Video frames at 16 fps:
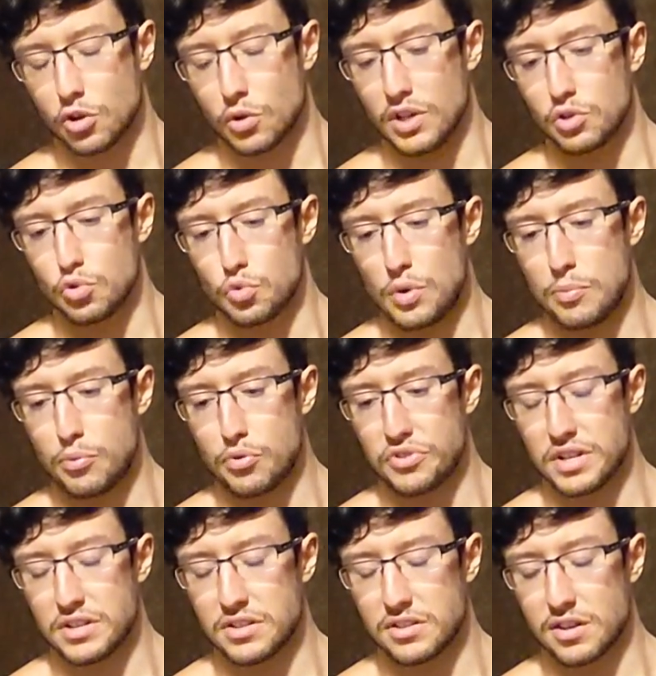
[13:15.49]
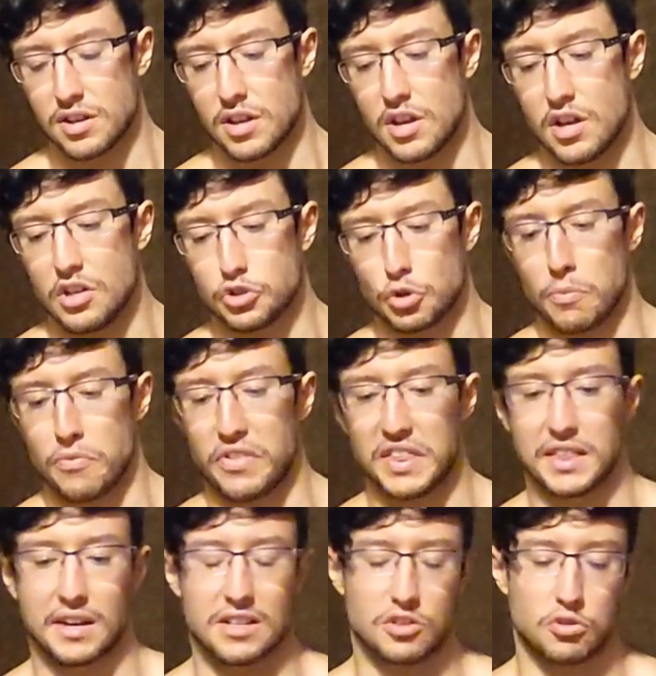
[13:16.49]
going to represent
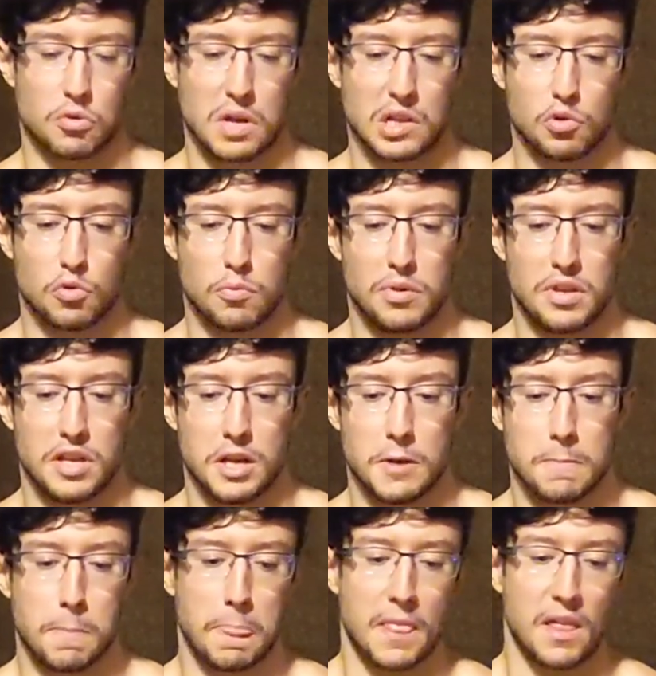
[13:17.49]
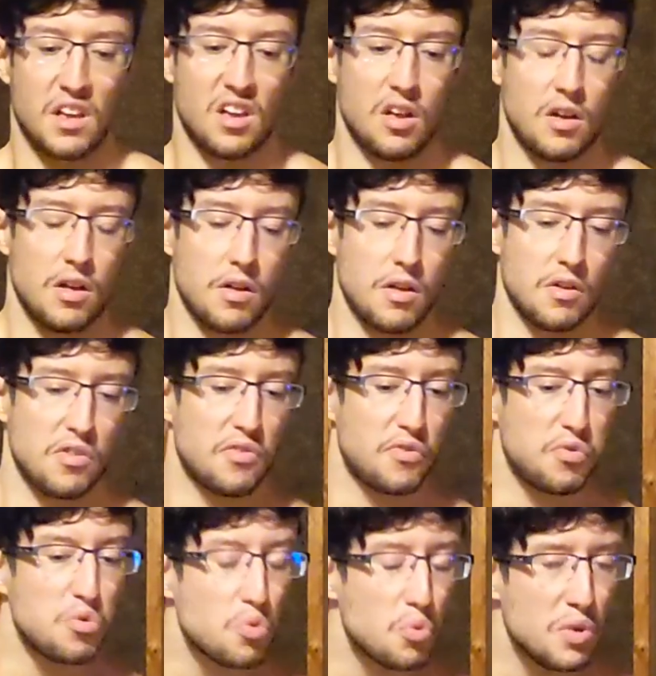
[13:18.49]
something that is going to be
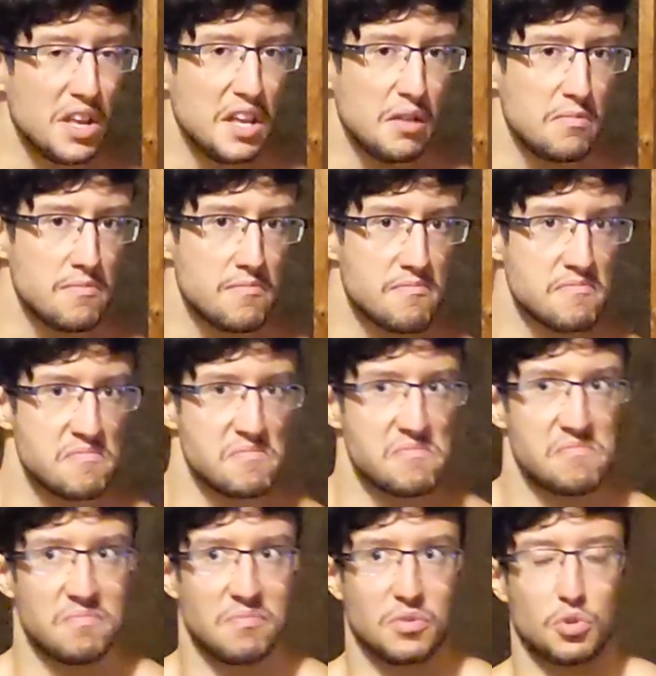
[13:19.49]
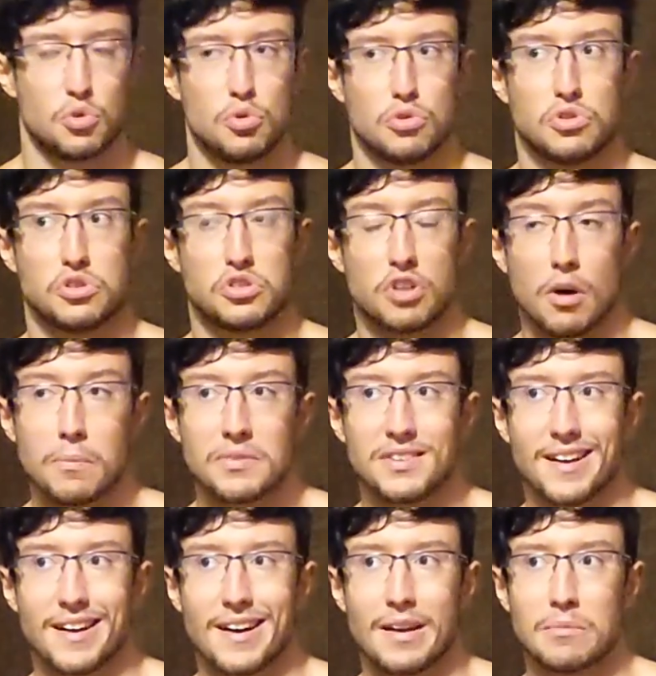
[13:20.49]
3 to
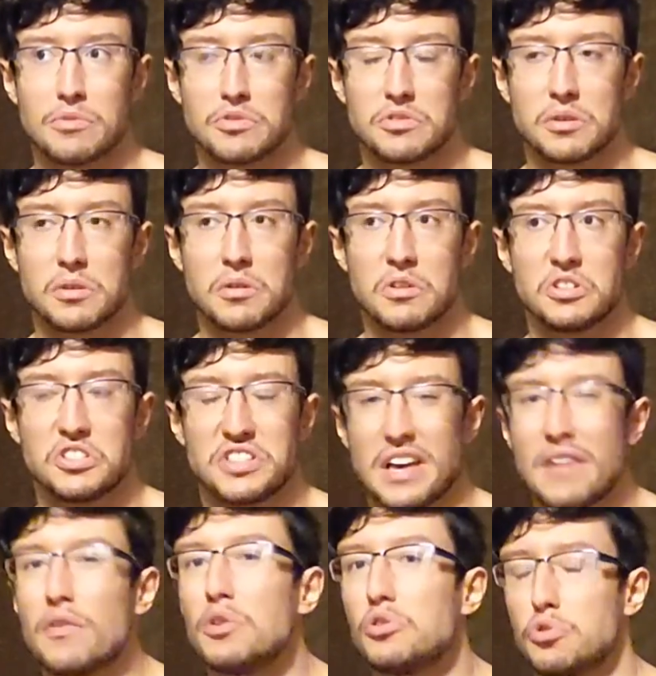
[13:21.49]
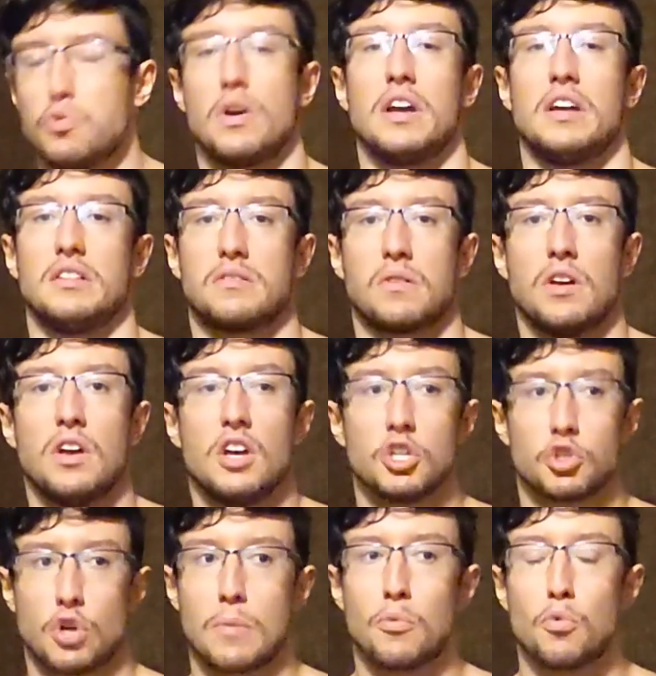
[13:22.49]
sometimes 7 to 8.
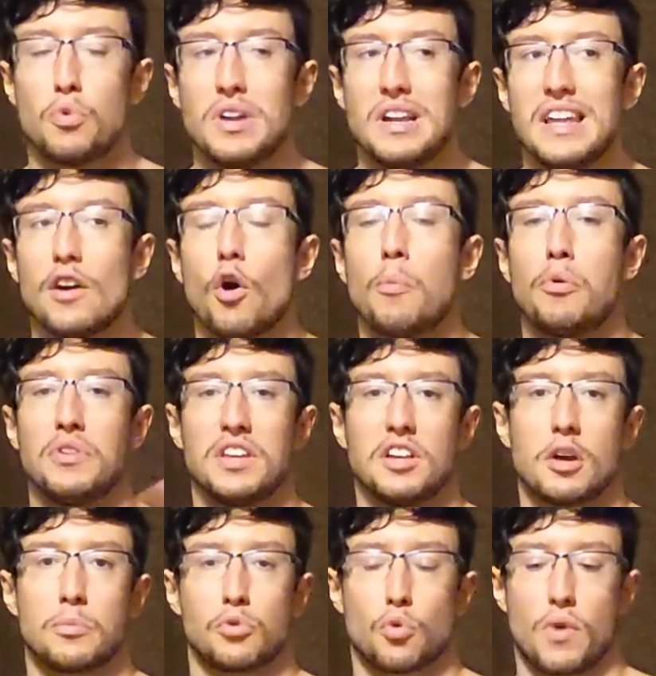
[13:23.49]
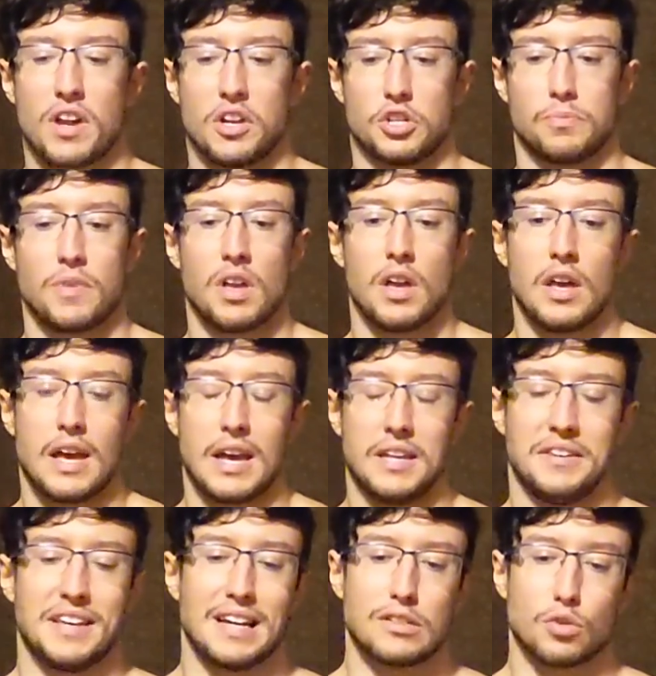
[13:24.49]
So I'm really opening up the range.
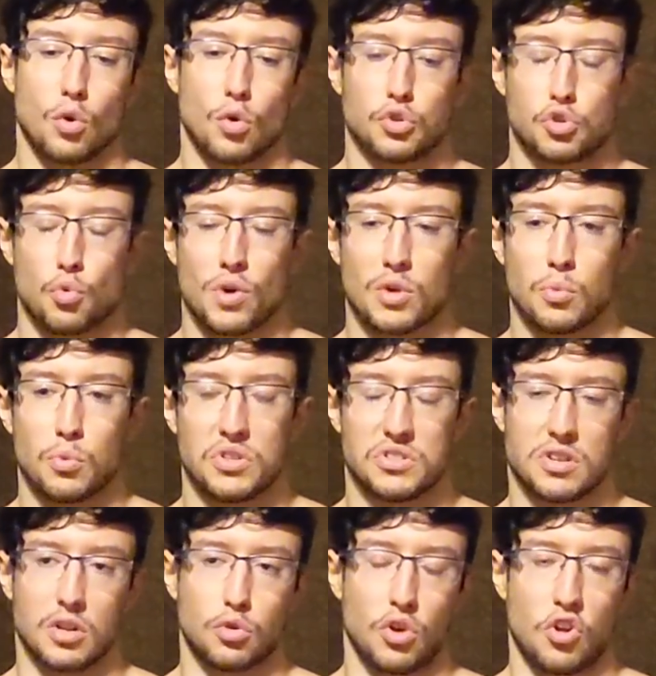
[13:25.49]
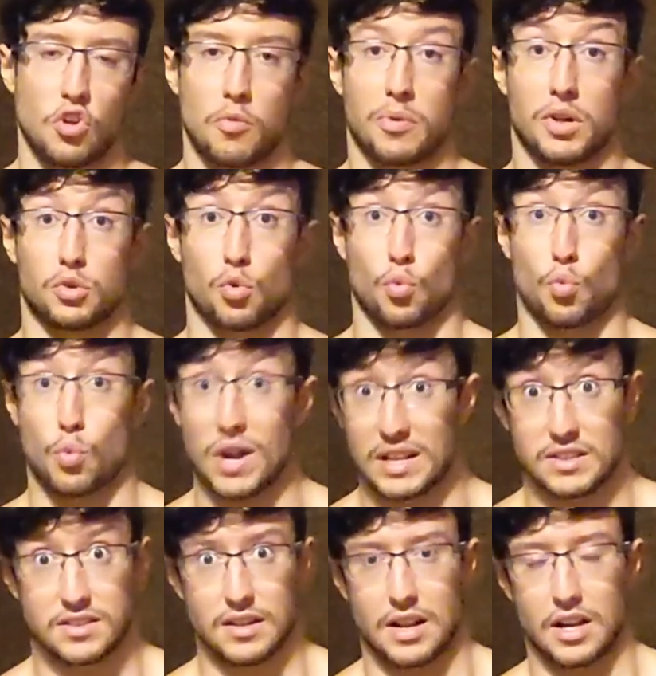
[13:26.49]
And that's also when we start talking about
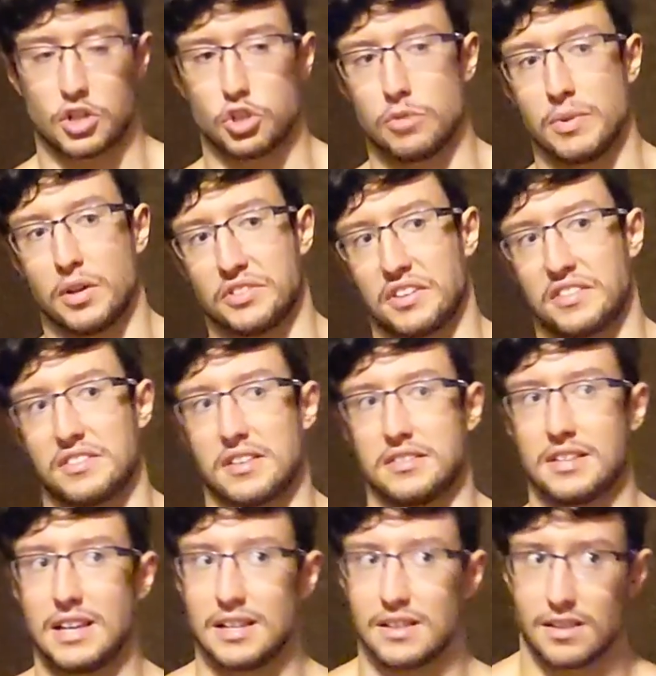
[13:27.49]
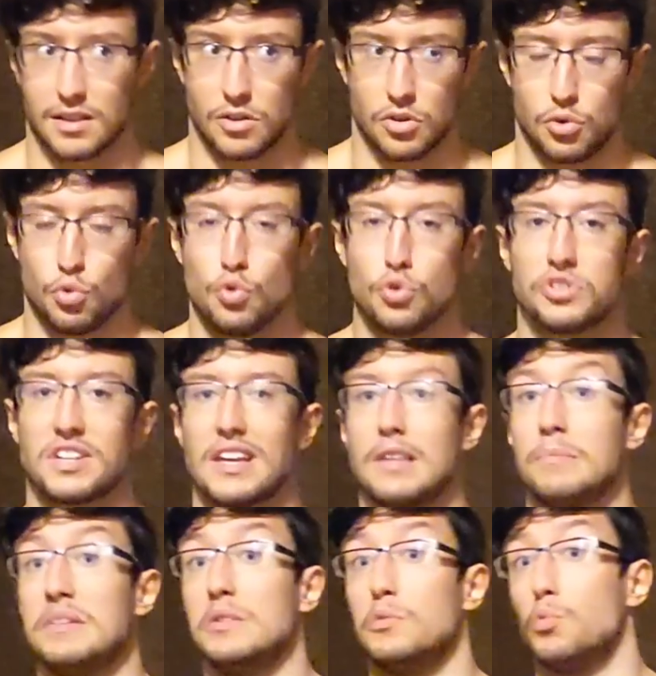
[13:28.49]
weight selection, because as I said, those
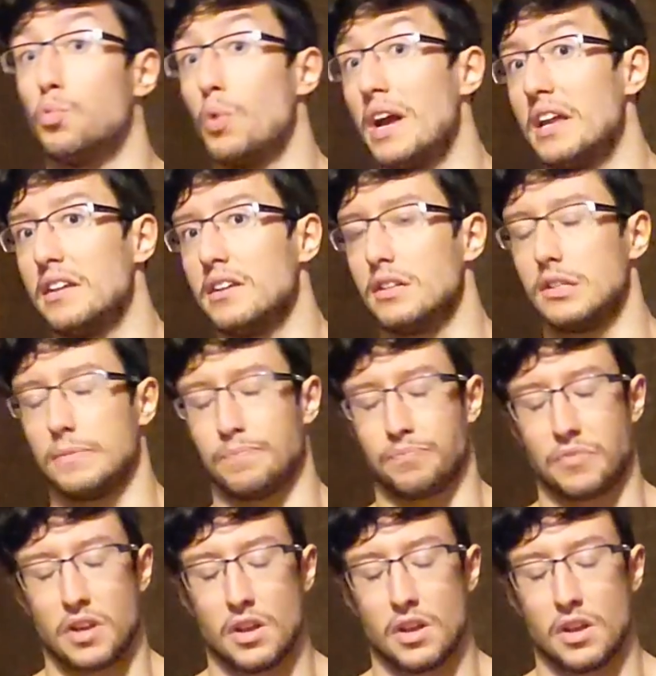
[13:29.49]
can be weighted,